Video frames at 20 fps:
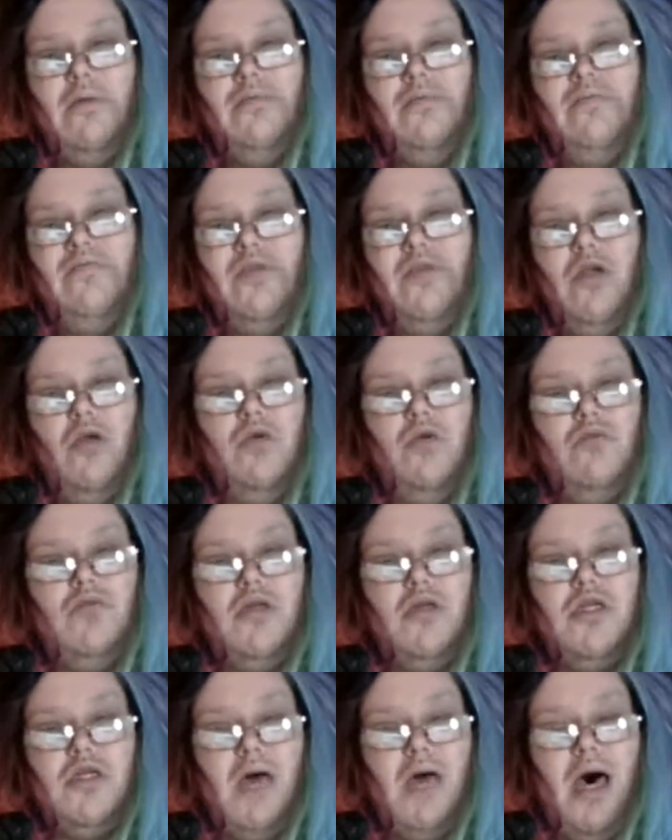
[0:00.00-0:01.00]
feud
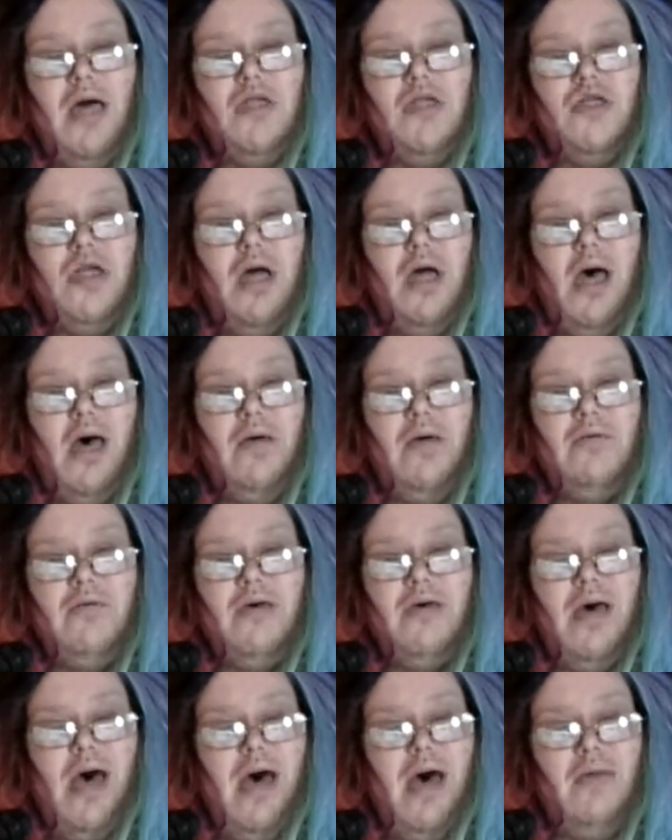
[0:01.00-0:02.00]
with Sasha
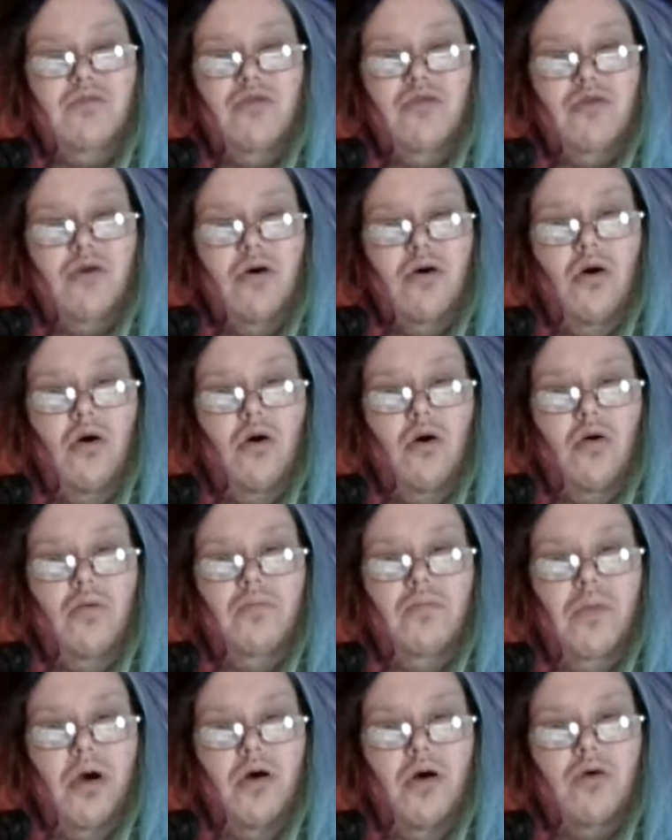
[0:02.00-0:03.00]
after the whole
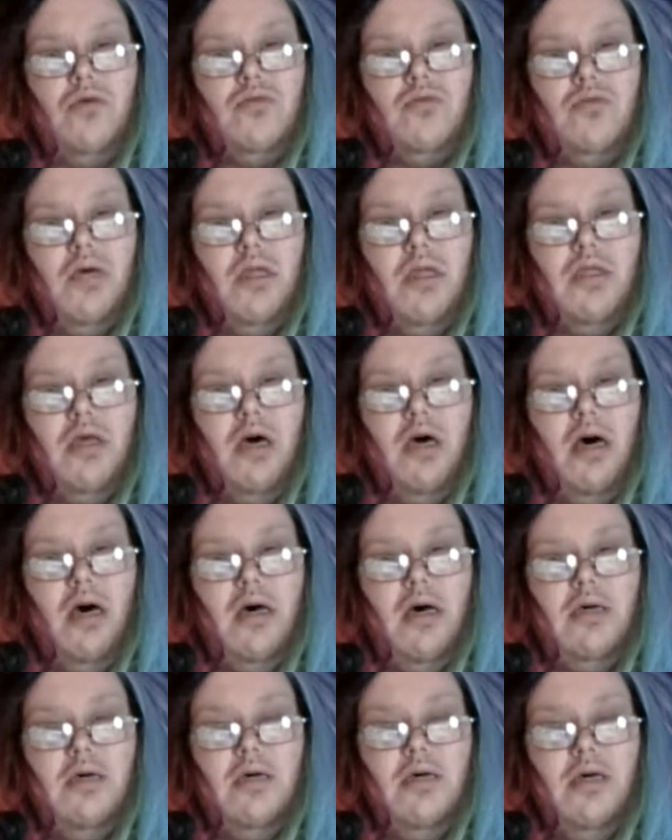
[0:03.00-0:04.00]
build with
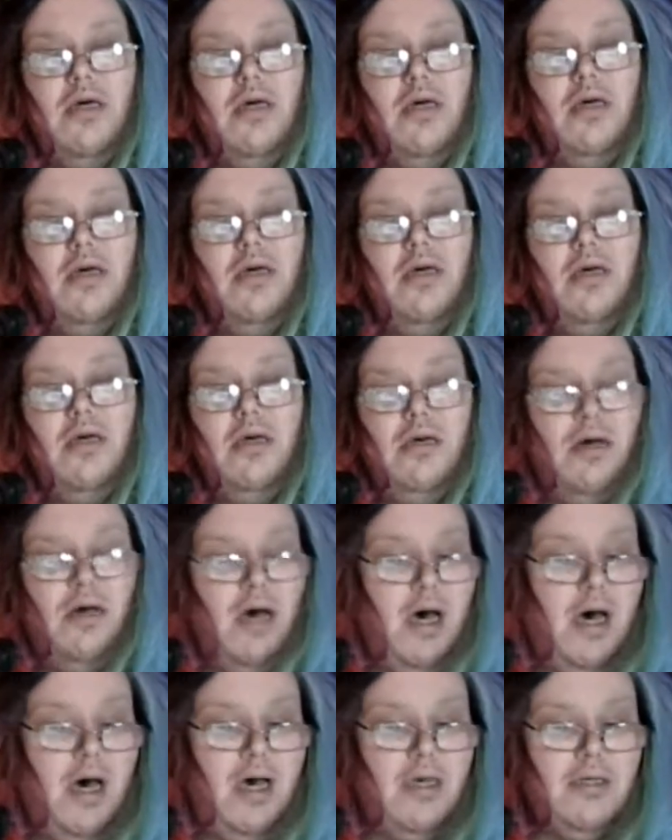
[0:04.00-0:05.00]

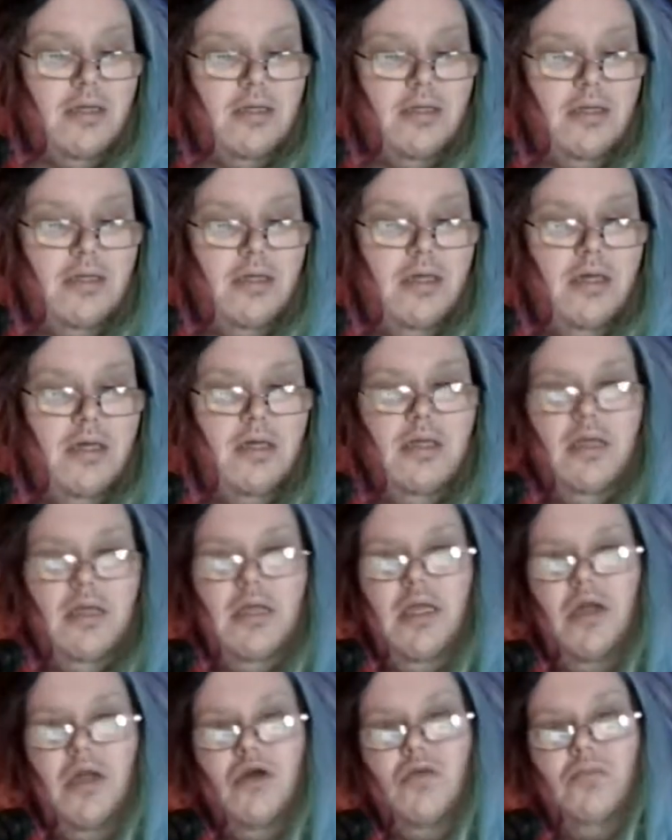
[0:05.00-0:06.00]
uh
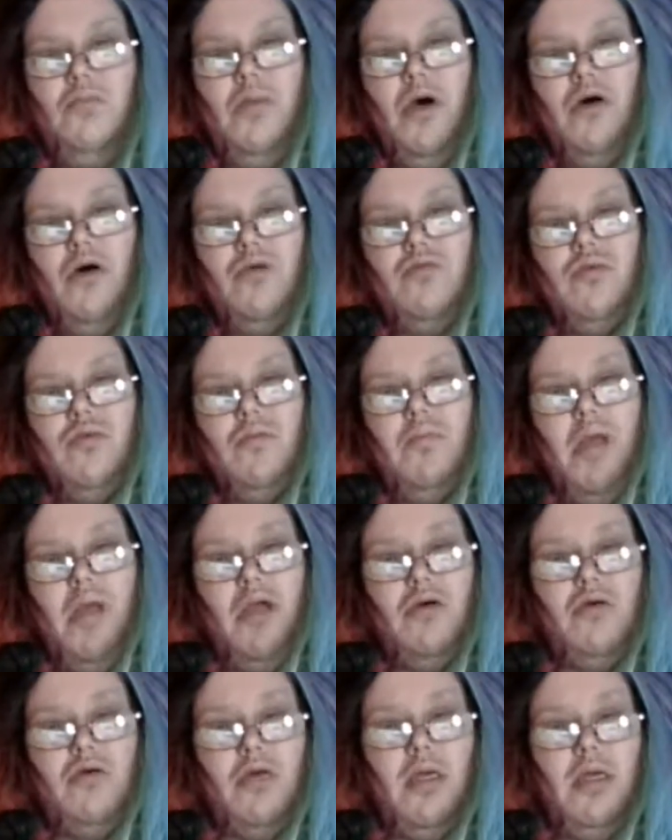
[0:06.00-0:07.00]
year build with
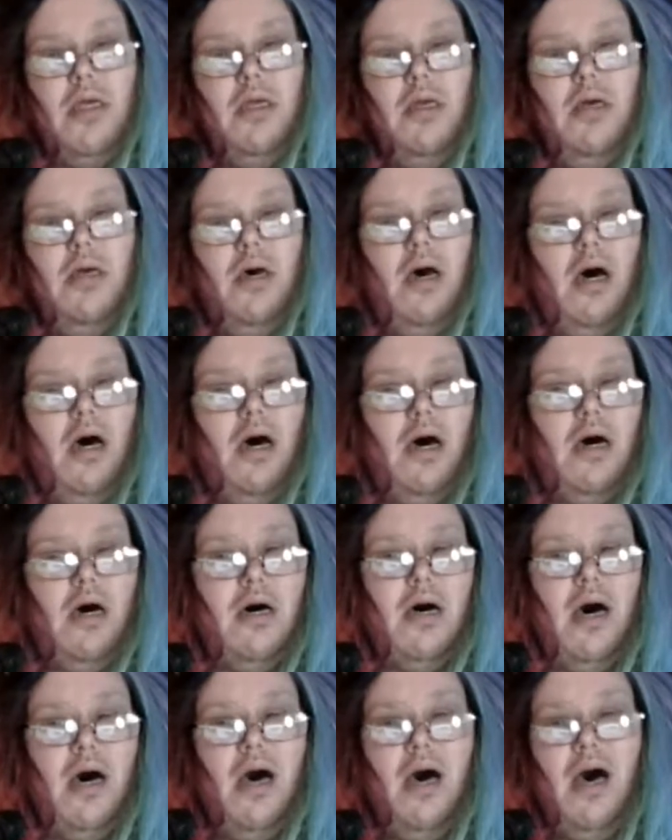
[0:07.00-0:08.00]
Bailey?
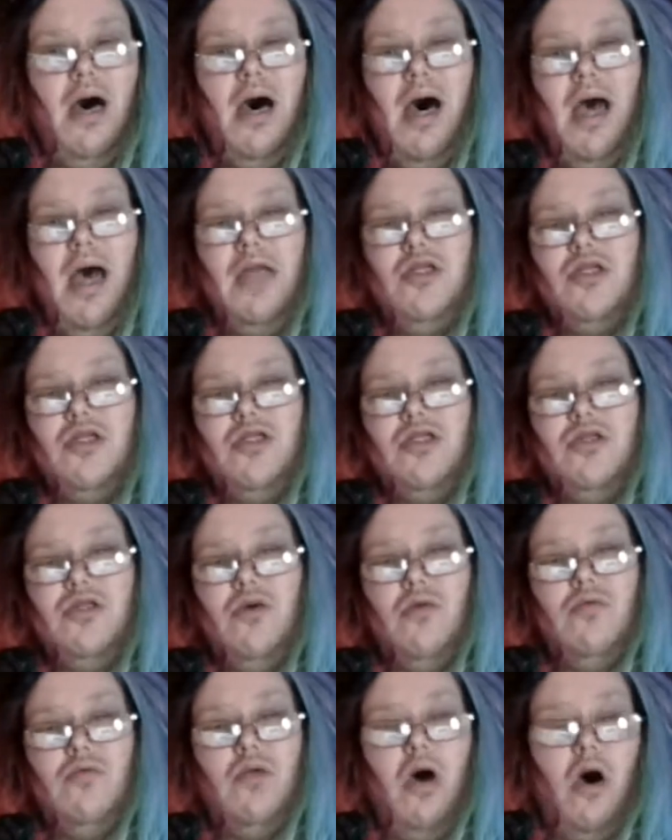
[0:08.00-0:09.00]
I just
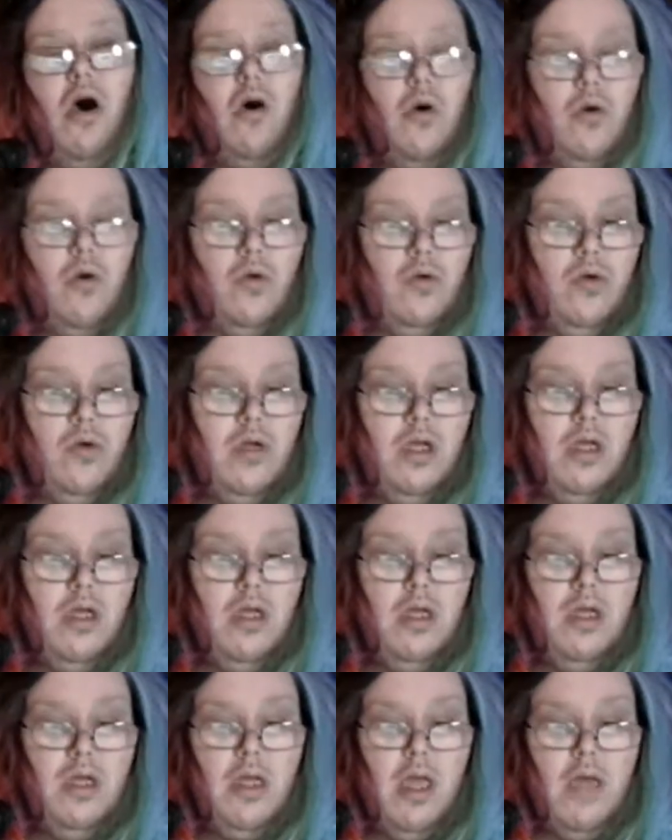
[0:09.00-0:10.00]
don't know
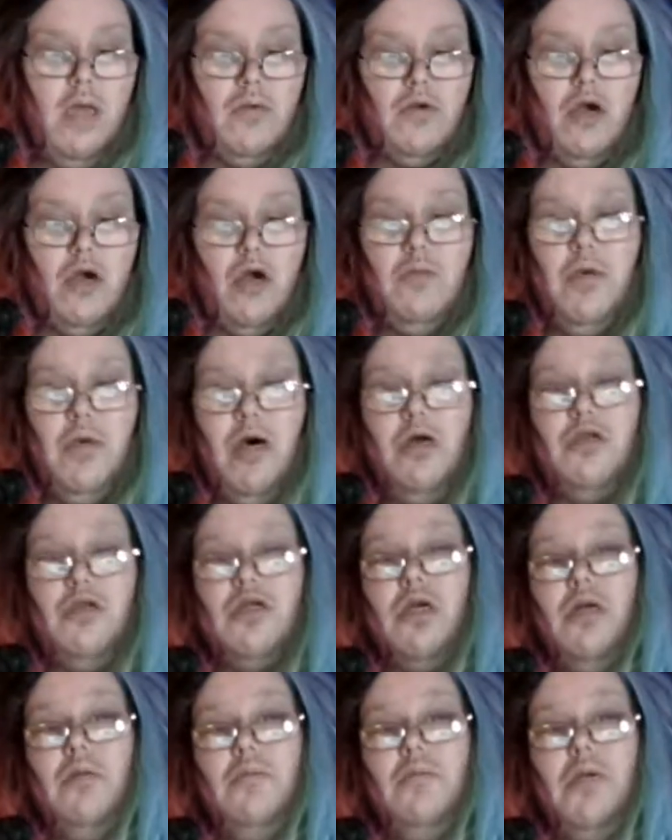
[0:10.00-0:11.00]
if Carmella's
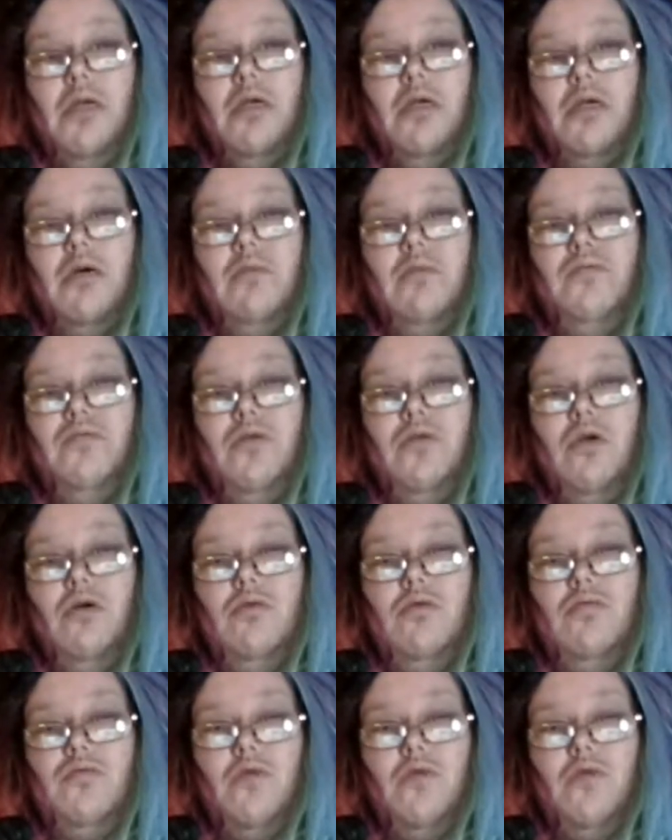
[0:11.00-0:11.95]
gonna be a good feud